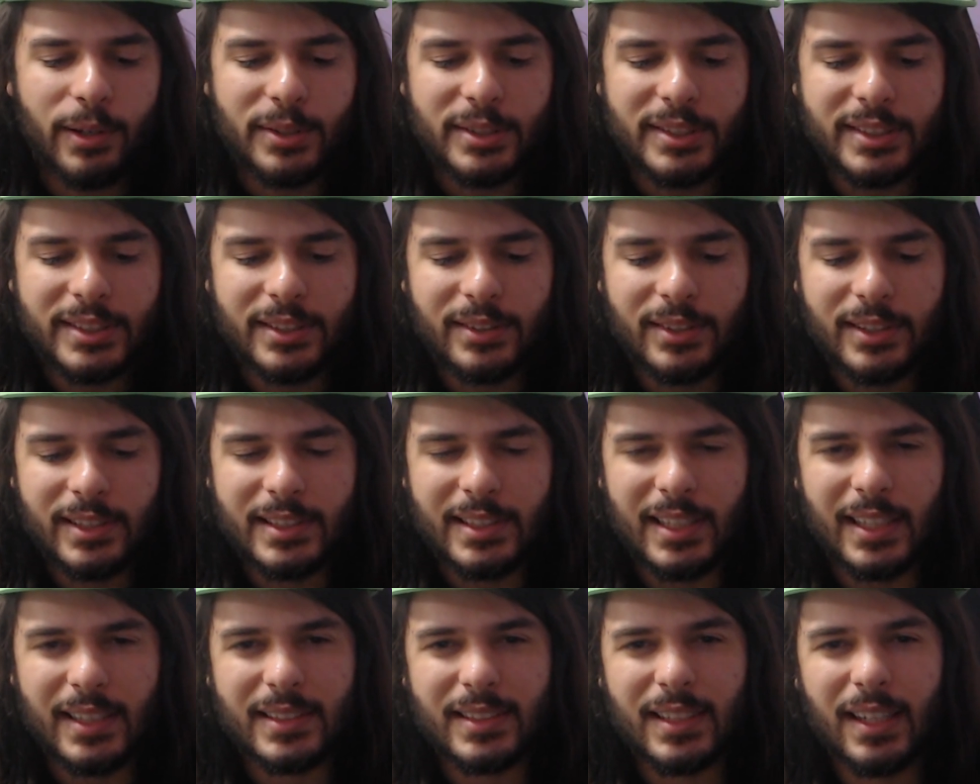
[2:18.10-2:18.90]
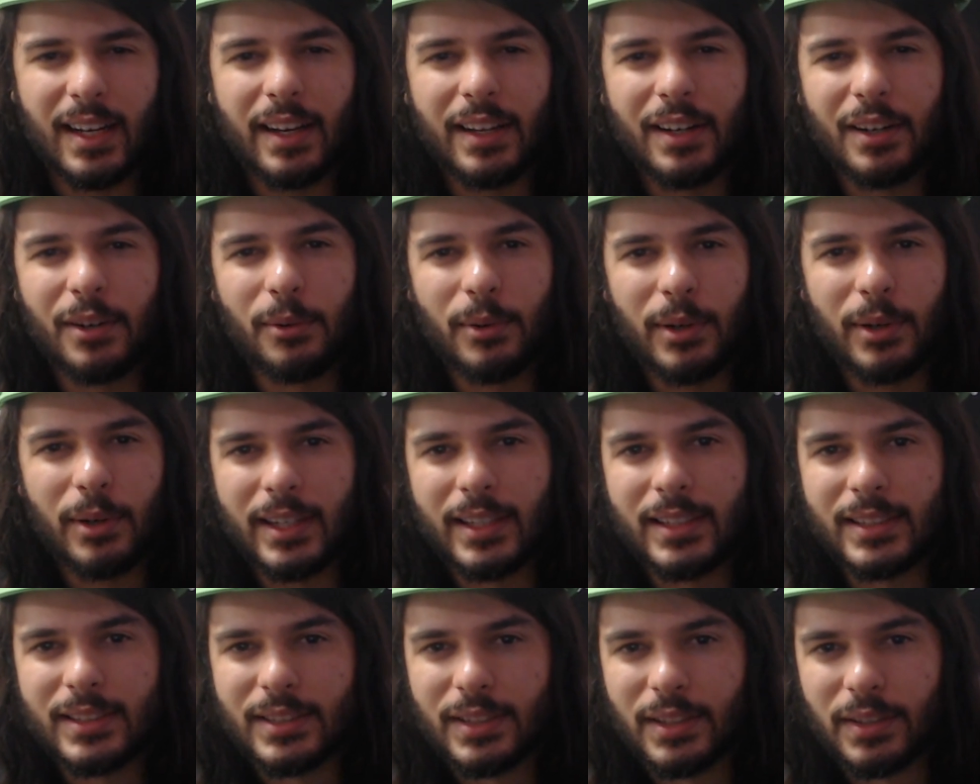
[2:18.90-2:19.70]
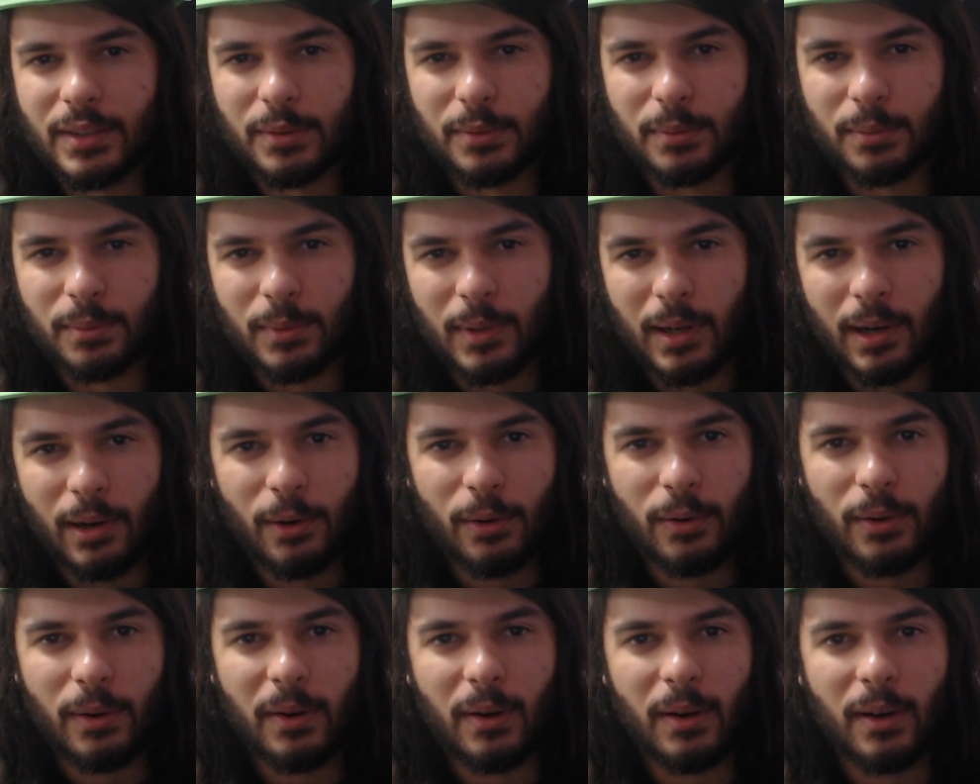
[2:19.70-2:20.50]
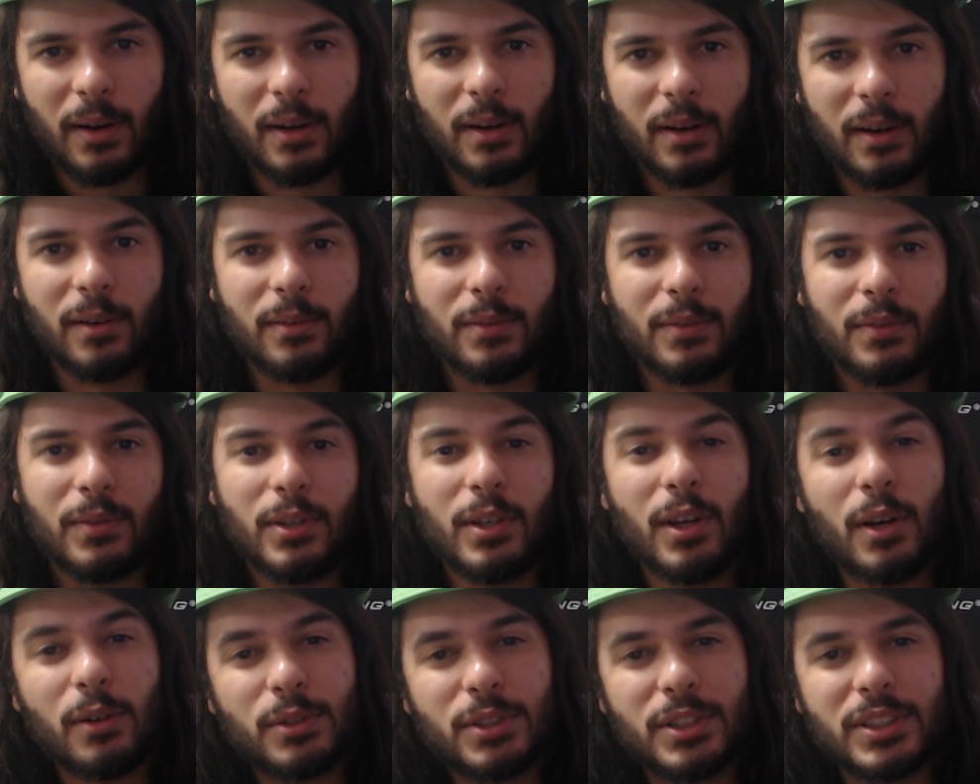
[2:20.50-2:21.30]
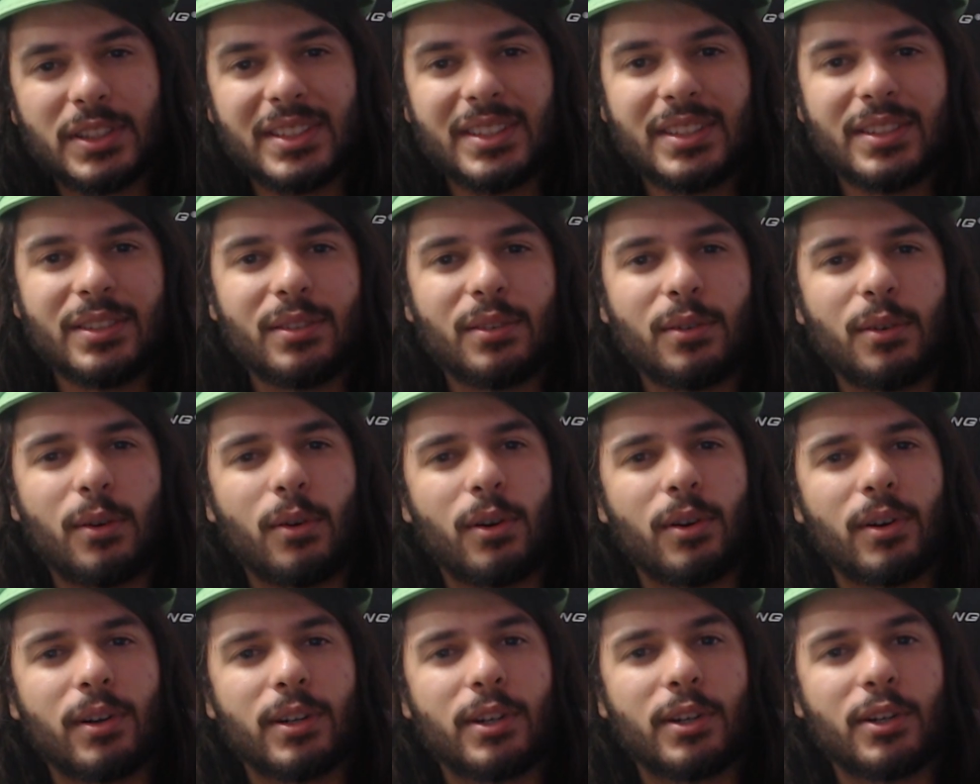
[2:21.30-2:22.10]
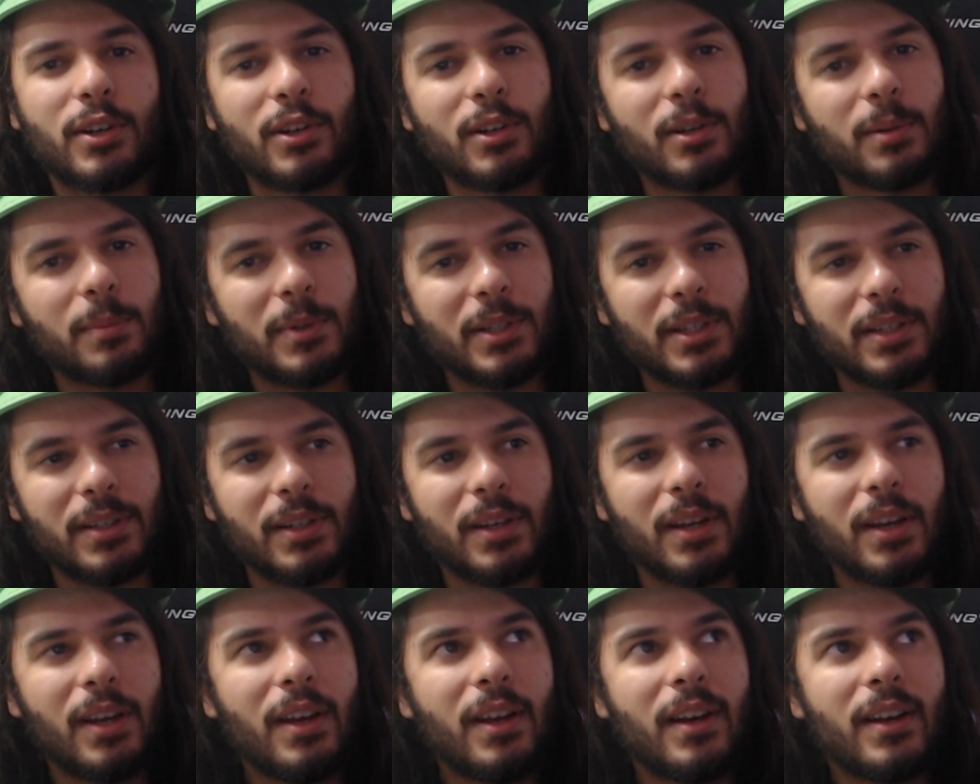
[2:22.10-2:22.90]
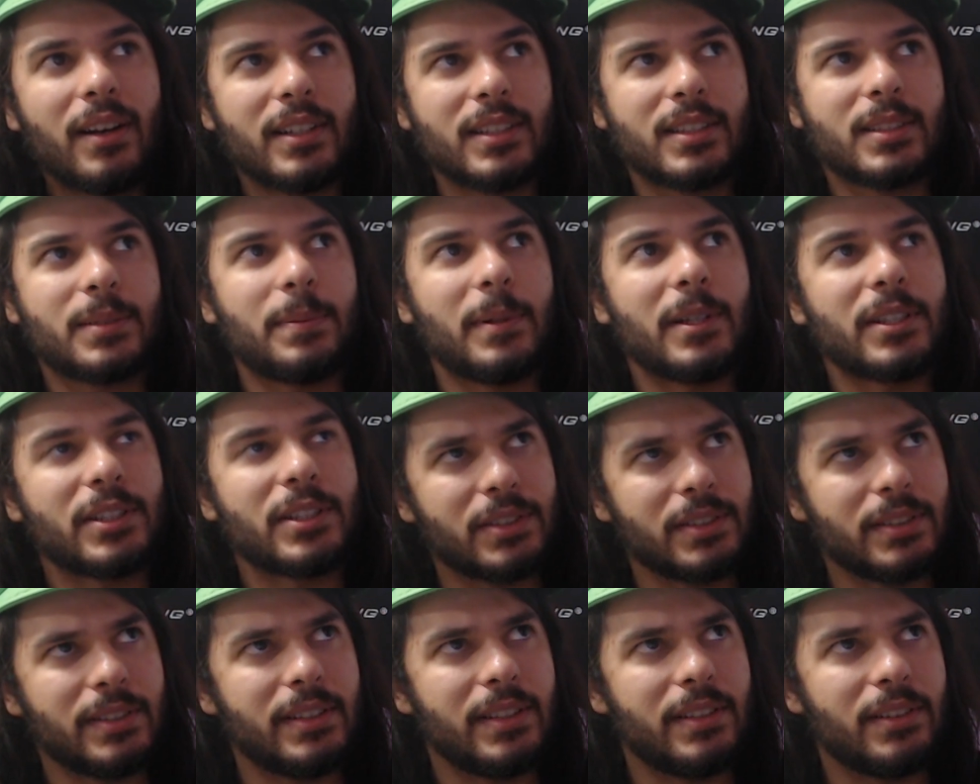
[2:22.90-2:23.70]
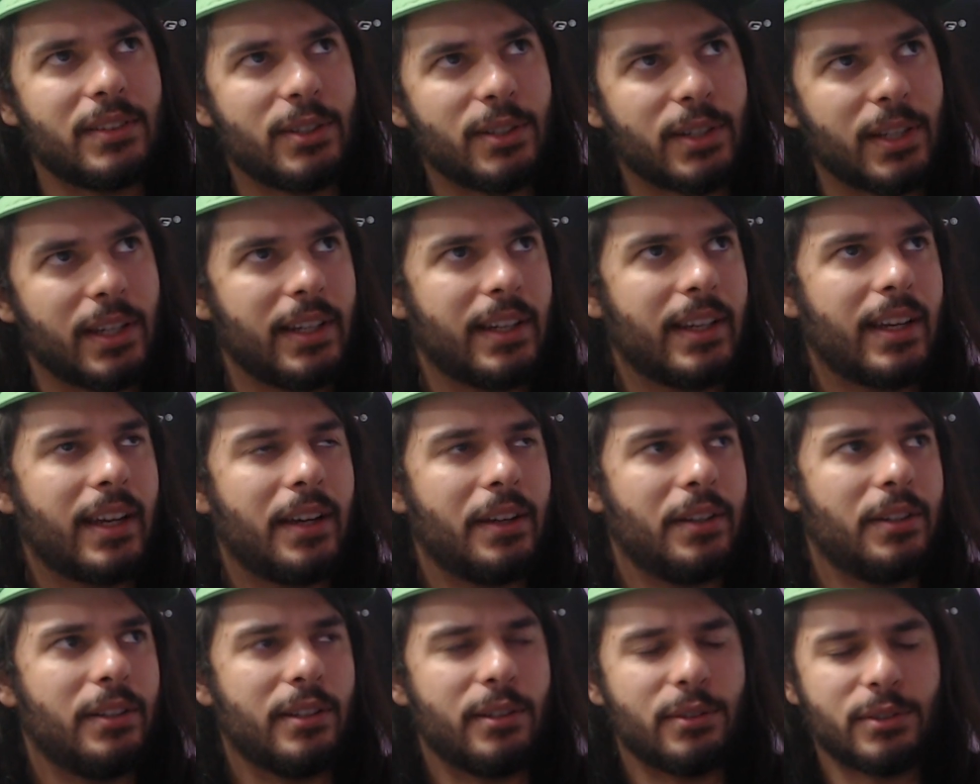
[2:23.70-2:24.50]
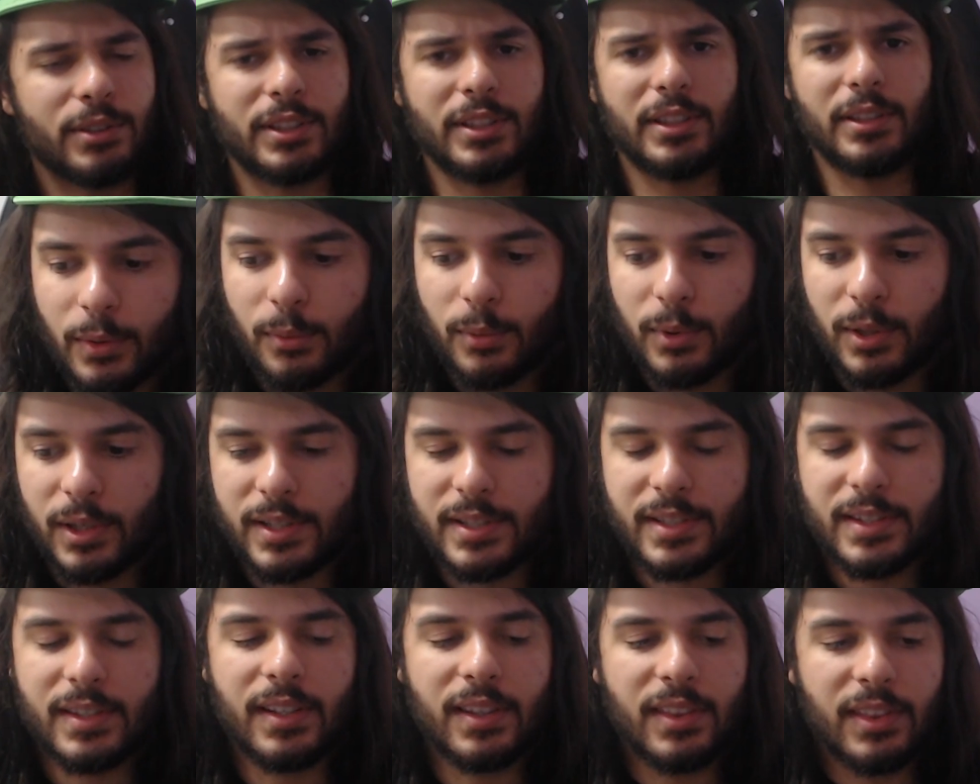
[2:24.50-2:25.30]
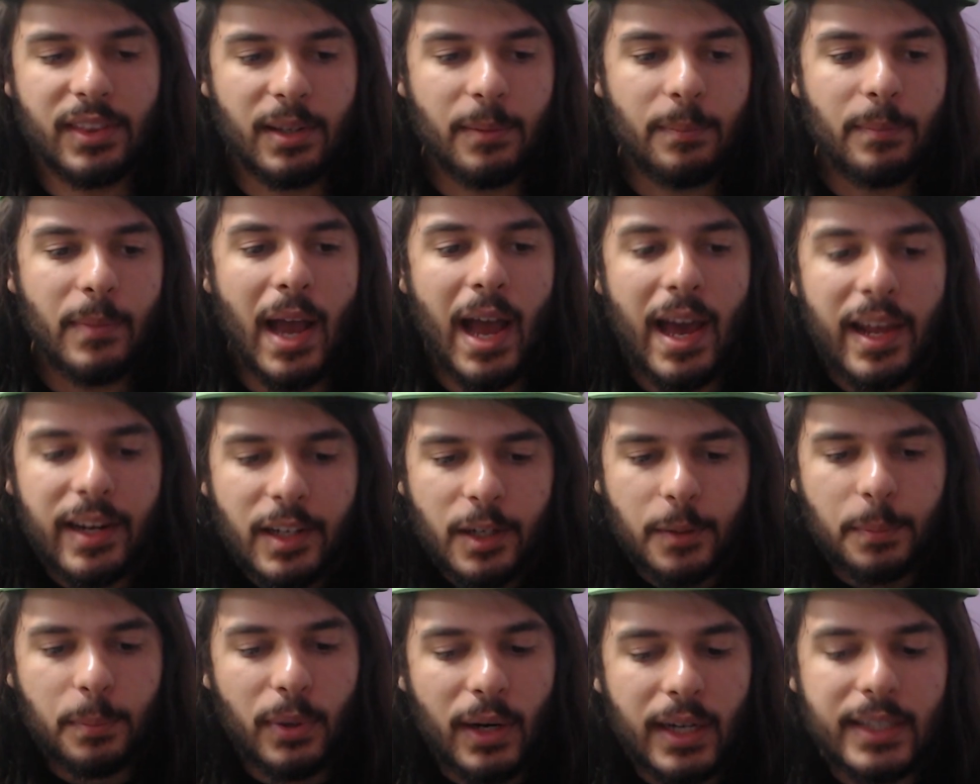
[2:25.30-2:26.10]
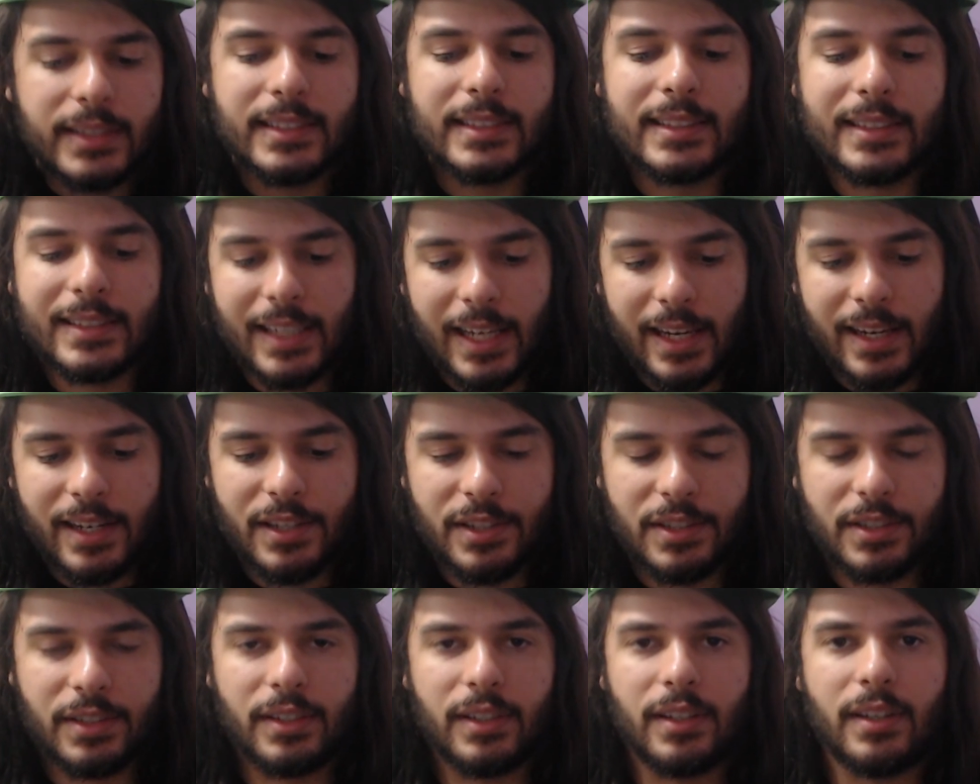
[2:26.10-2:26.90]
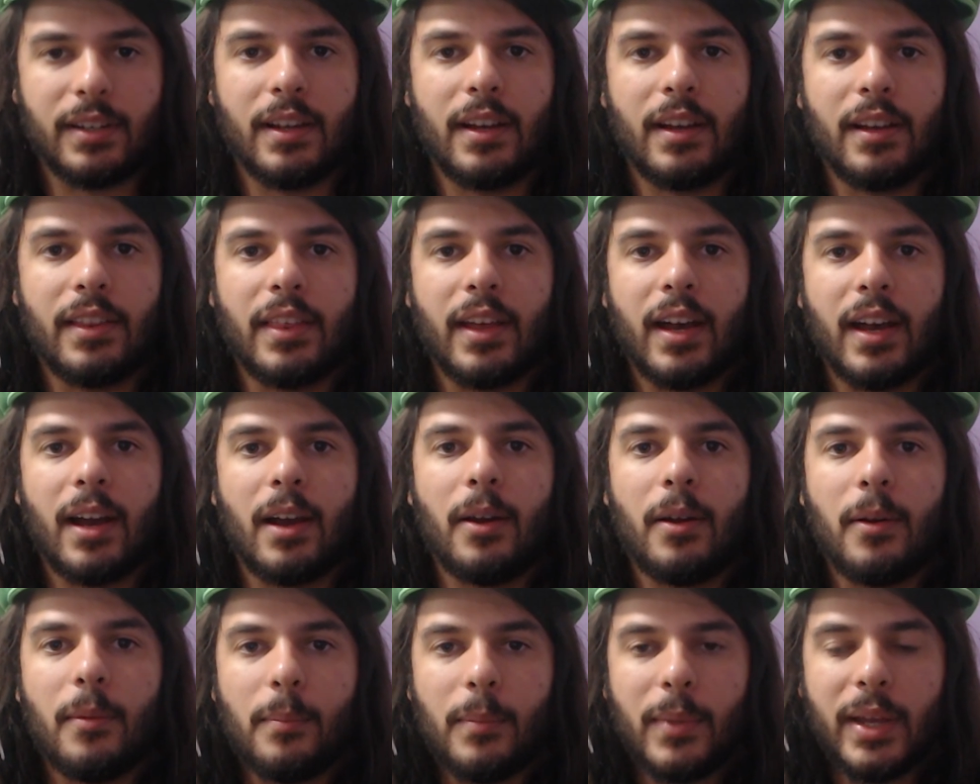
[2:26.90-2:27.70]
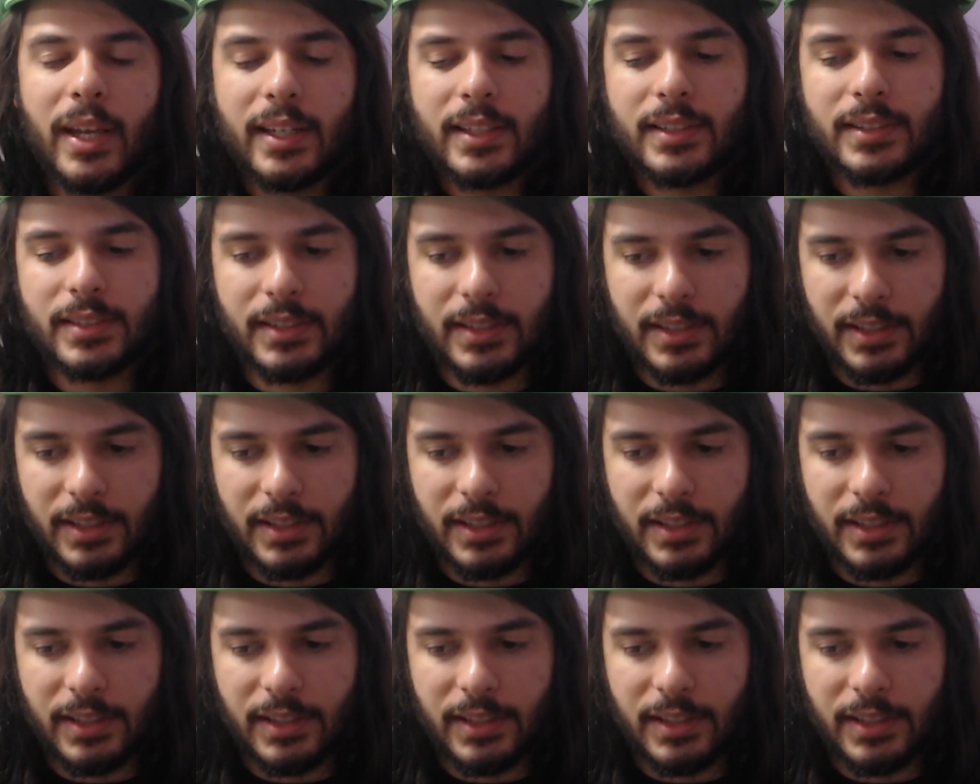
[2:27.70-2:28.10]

series has kind of went into the route of Yoshi or Kirby, especially looking at Yoshi, where it's the thematic presentation that makes the